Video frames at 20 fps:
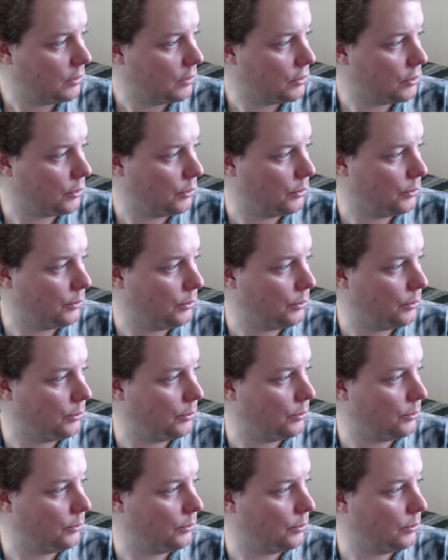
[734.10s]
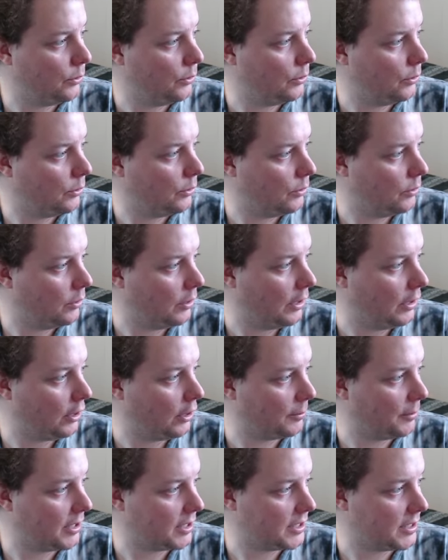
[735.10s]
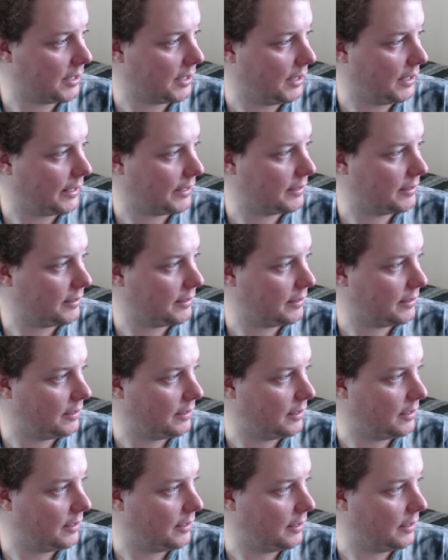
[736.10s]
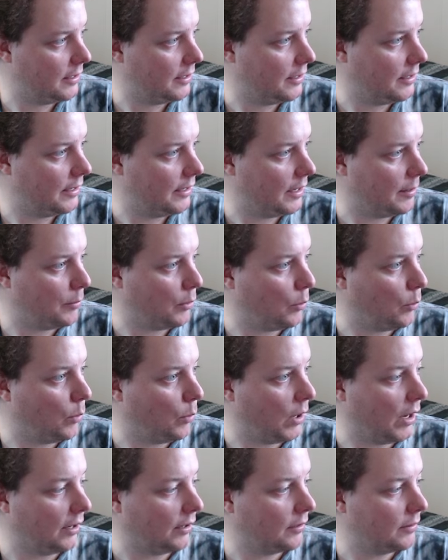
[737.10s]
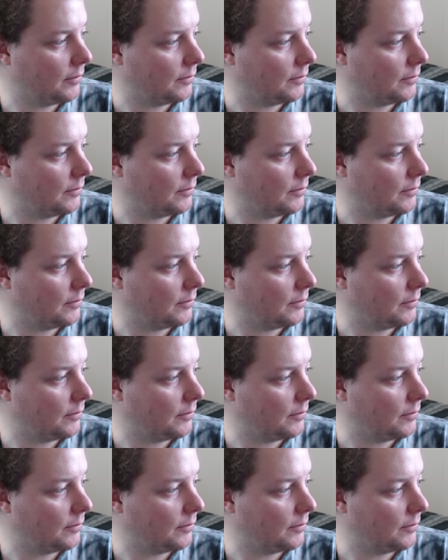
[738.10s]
and I'm going to select number 1.